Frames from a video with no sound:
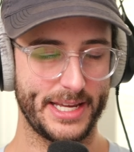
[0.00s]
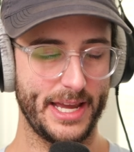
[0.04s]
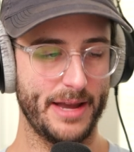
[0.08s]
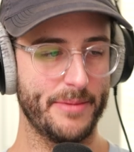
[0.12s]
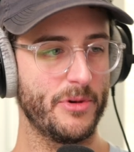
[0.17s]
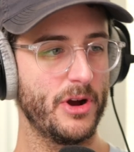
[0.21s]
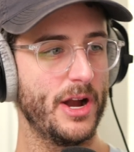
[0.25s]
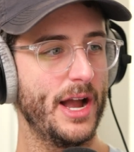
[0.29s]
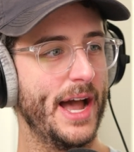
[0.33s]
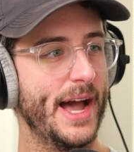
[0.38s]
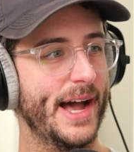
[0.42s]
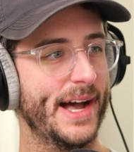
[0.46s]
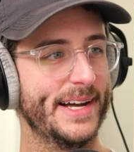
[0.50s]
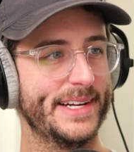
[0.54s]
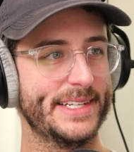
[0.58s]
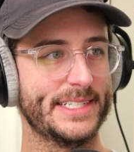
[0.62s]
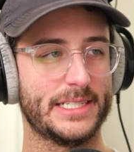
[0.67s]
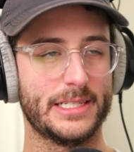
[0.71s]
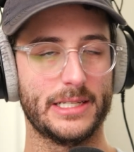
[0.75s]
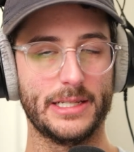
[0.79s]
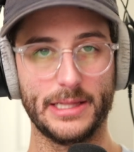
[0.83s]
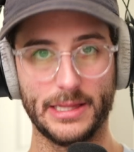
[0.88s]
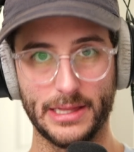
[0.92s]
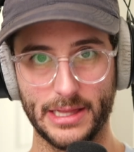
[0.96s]
camera
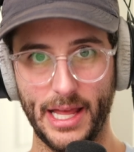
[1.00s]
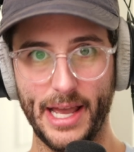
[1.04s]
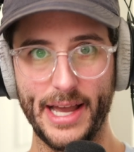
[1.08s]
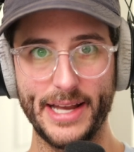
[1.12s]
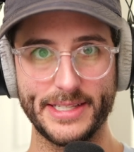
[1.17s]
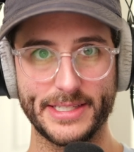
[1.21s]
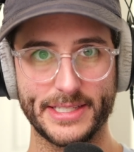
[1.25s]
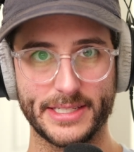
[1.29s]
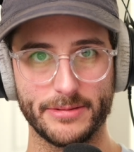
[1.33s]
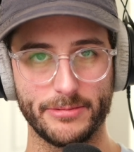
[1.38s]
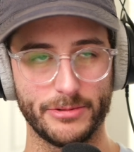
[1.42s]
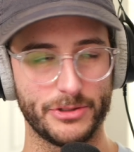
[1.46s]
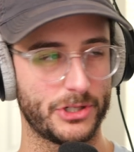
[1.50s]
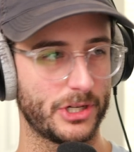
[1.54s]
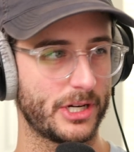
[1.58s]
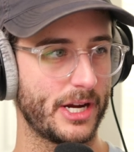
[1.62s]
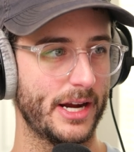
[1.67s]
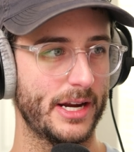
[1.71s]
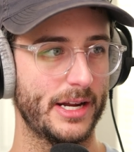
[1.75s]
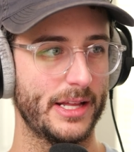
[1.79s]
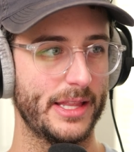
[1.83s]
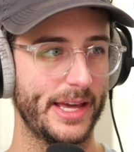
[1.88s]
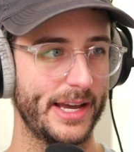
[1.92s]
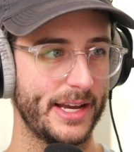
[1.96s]
has LUTs, which are
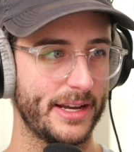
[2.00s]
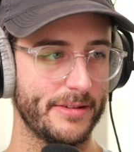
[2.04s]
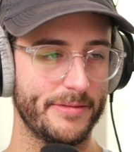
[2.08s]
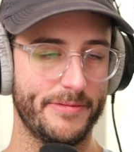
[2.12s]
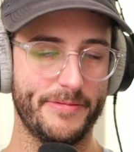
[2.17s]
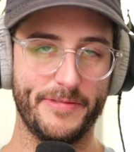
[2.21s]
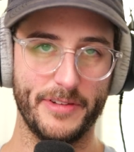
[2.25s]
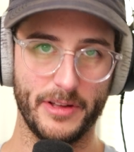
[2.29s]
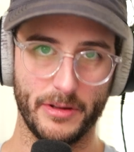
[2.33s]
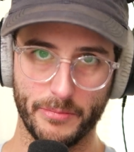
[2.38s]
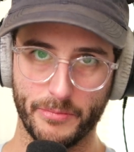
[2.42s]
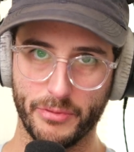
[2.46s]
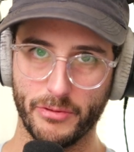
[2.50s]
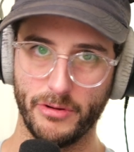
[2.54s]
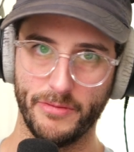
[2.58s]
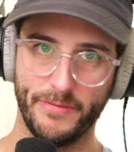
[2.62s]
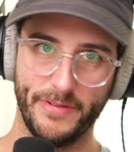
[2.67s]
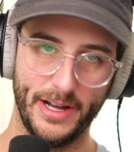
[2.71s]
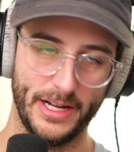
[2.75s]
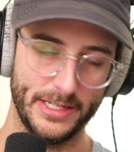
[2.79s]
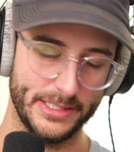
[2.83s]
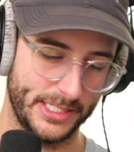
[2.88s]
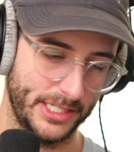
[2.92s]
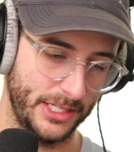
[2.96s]
kind of like film
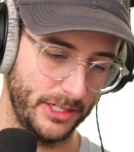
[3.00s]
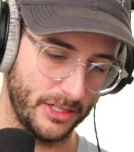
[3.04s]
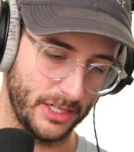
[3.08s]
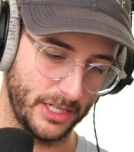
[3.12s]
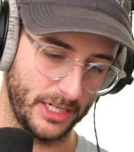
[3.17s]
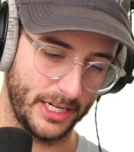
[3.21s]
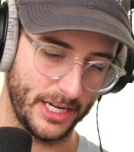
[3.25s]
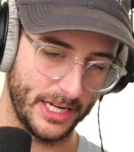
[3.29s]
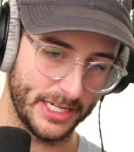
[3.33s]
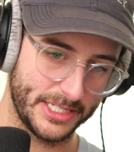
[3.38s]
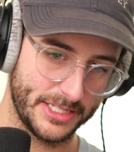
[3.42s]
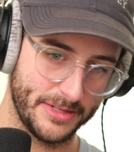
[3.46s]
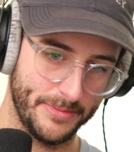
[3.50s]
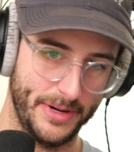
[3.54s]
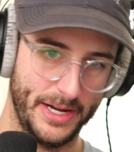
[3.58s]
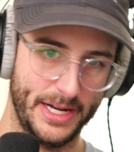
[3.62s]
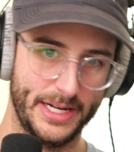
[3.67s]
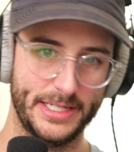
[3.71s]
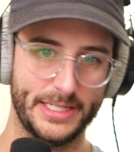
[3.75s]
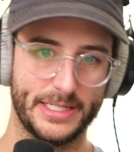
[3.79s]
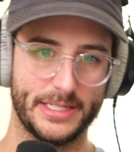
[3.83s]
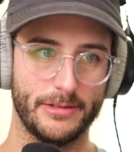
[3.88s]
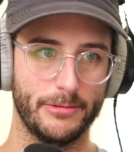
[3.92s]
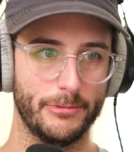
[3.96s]
profiles that you can
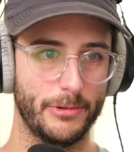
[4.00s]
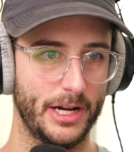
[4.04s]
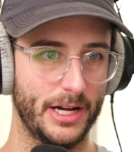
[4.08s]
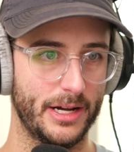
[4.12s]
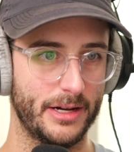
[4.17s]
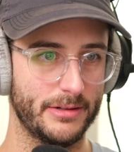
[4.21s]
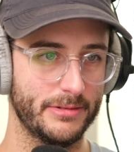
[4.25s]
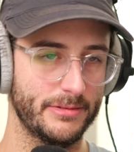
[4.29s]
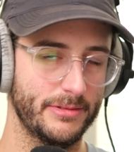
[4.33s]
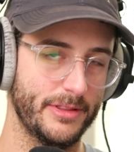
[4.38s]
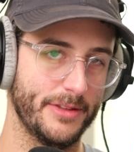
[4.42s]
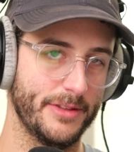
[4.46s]
customize. Well,